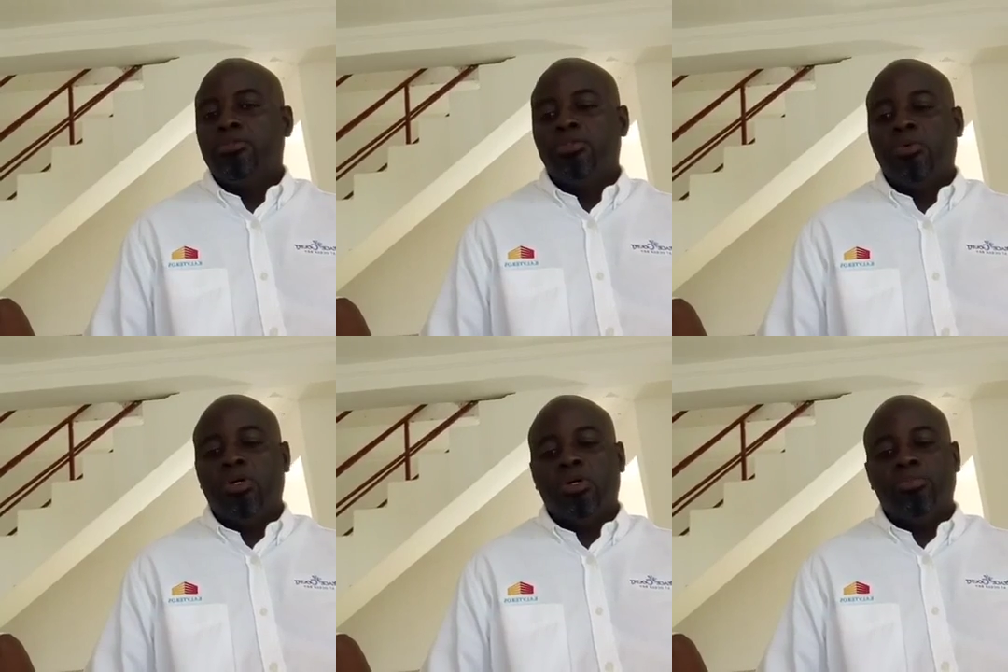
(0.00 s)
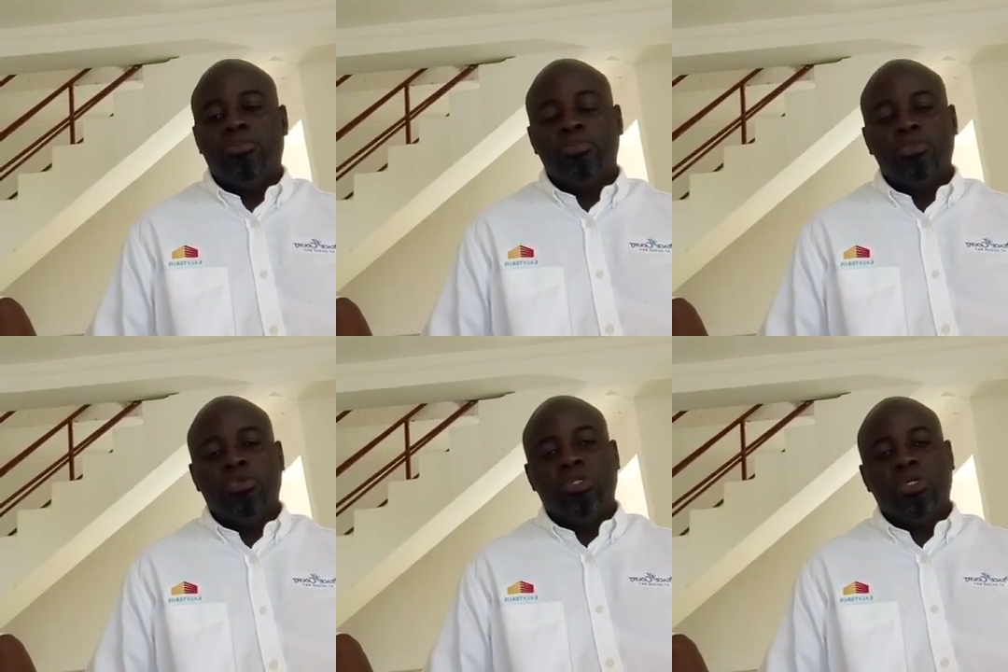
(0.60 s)
So,
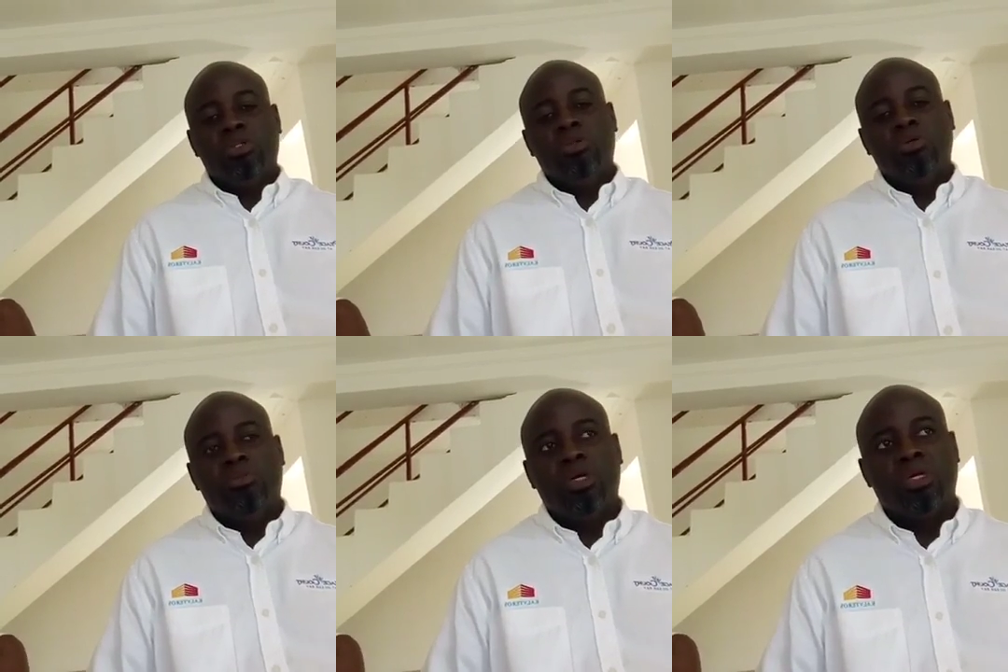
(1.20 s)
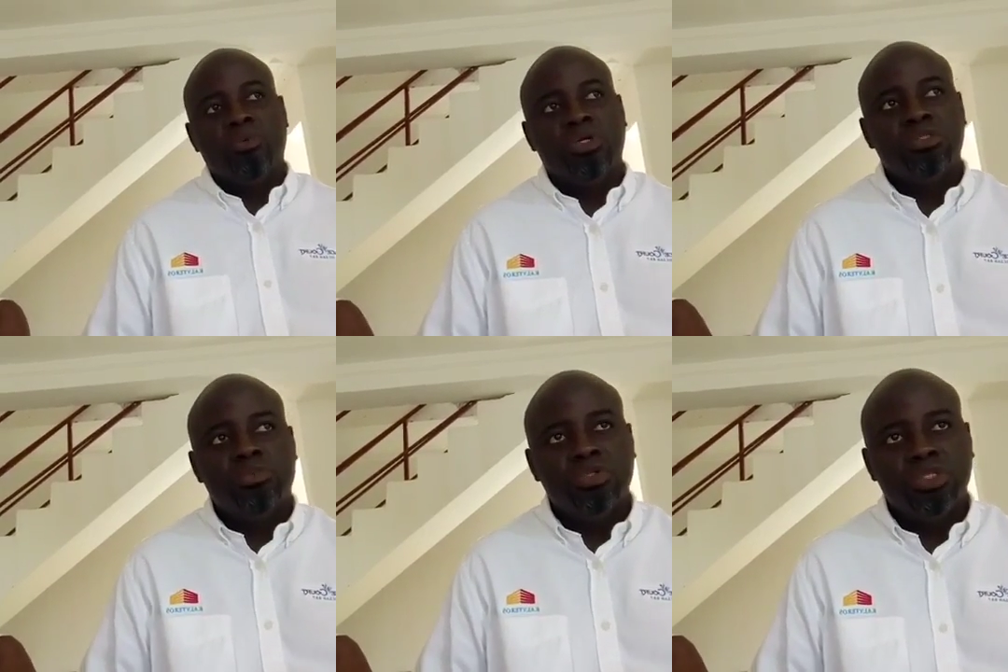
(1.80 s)
looking at the local market, what's
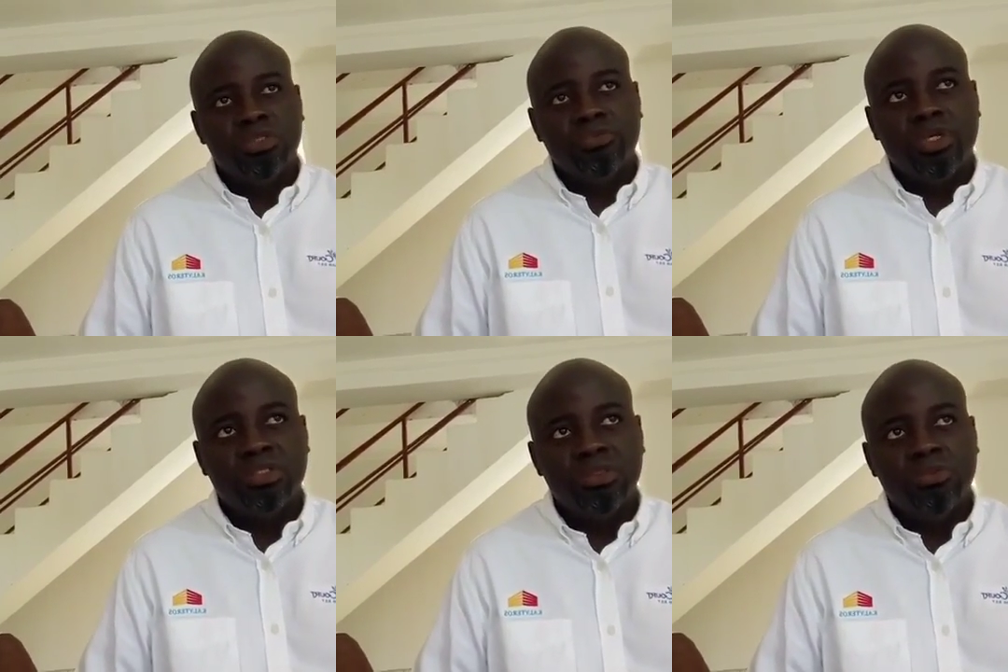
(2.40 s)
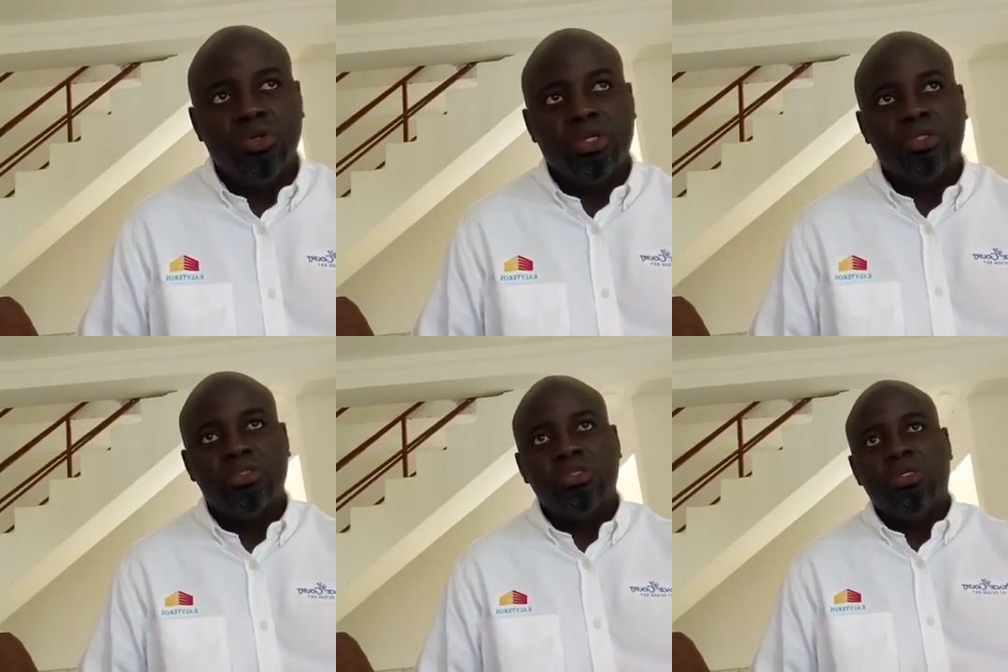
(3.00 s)
the process of getting a
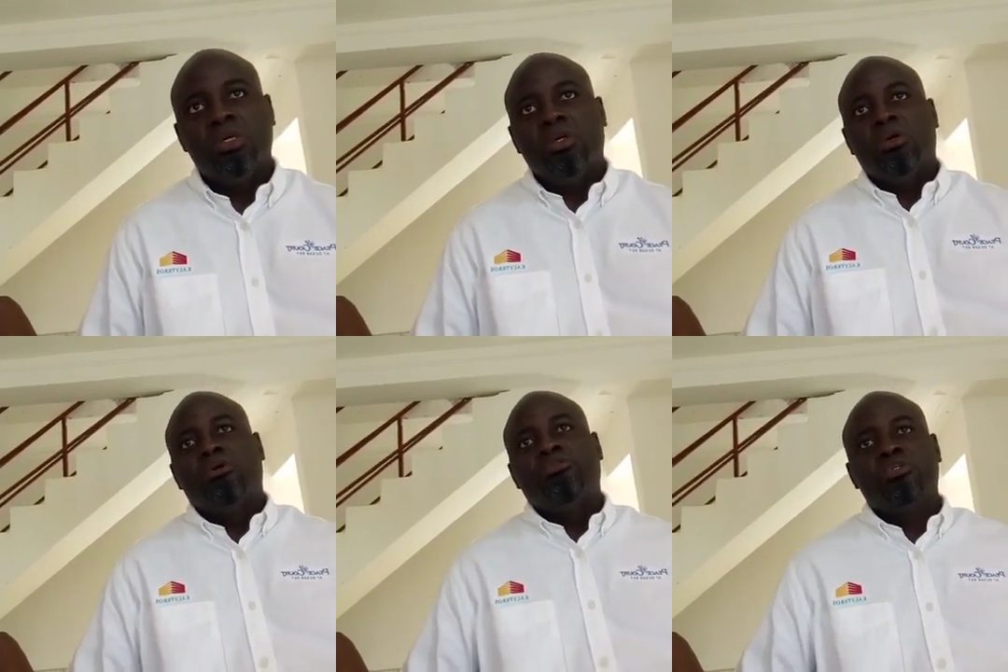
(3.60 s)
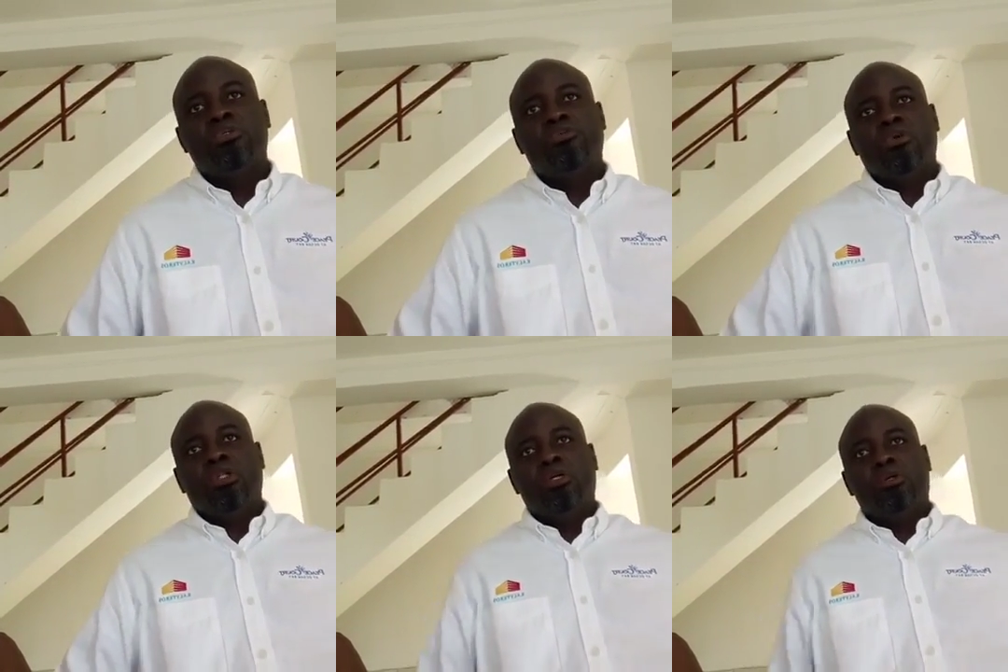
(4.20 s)
mortgage? First of
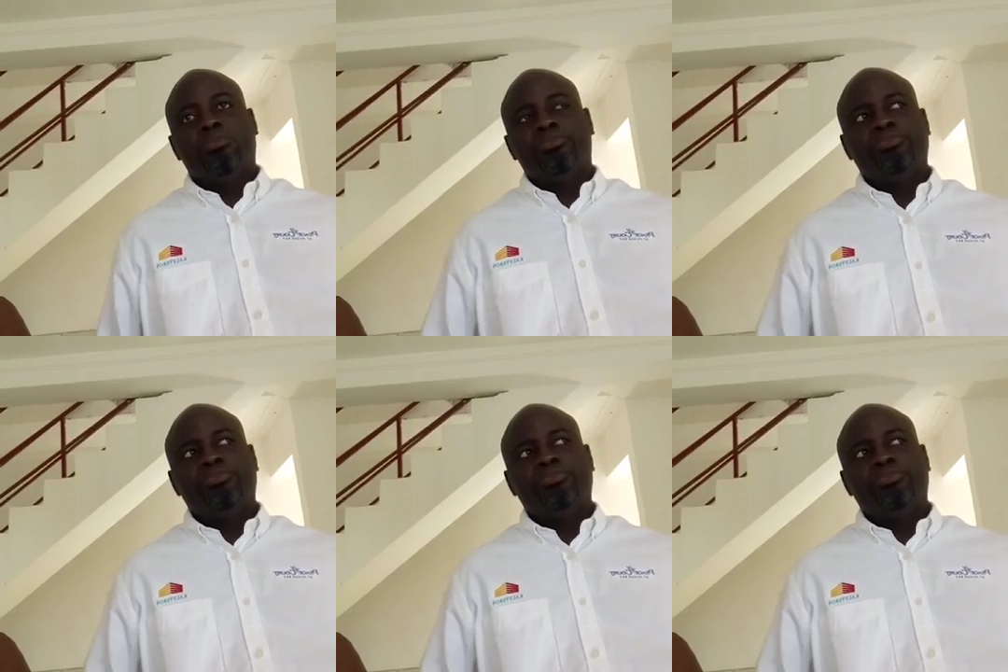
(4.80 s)
all,